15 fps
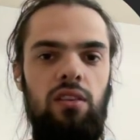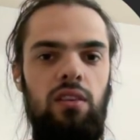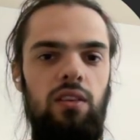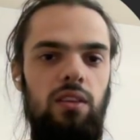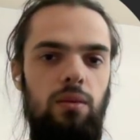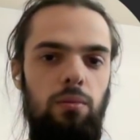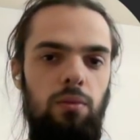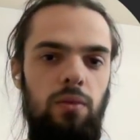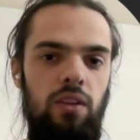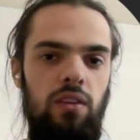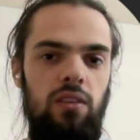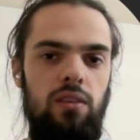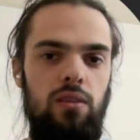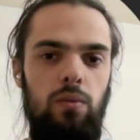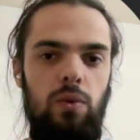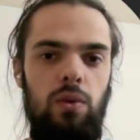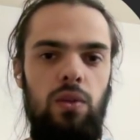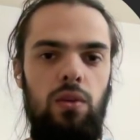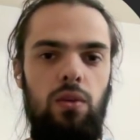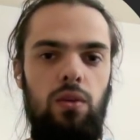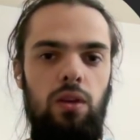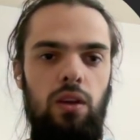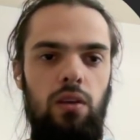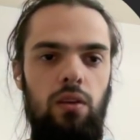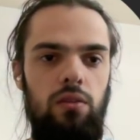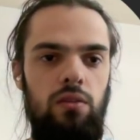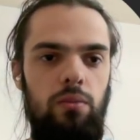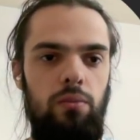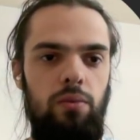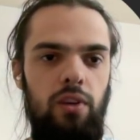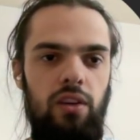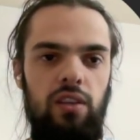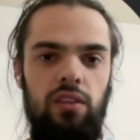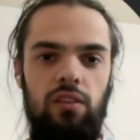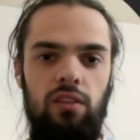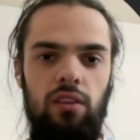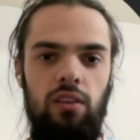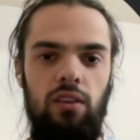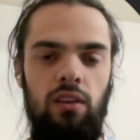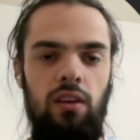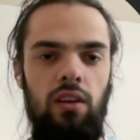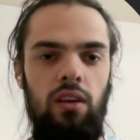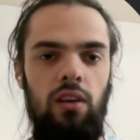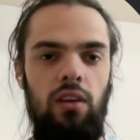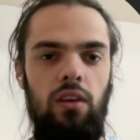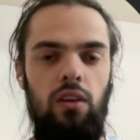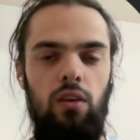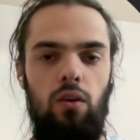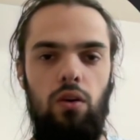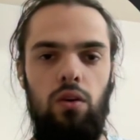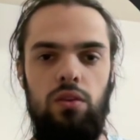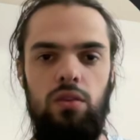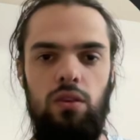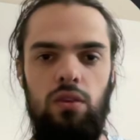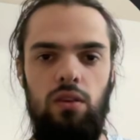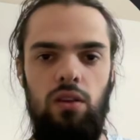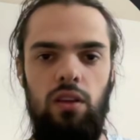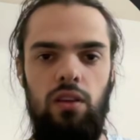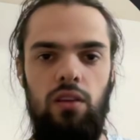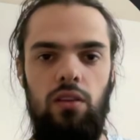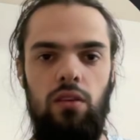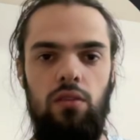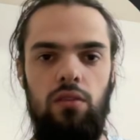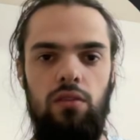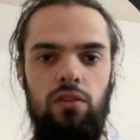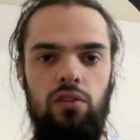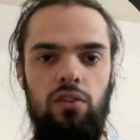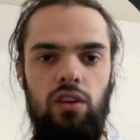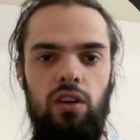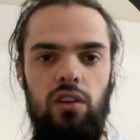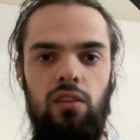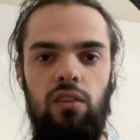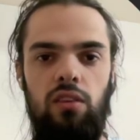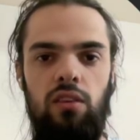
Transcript: It means when you click on the parent, you're also clicking on the grant,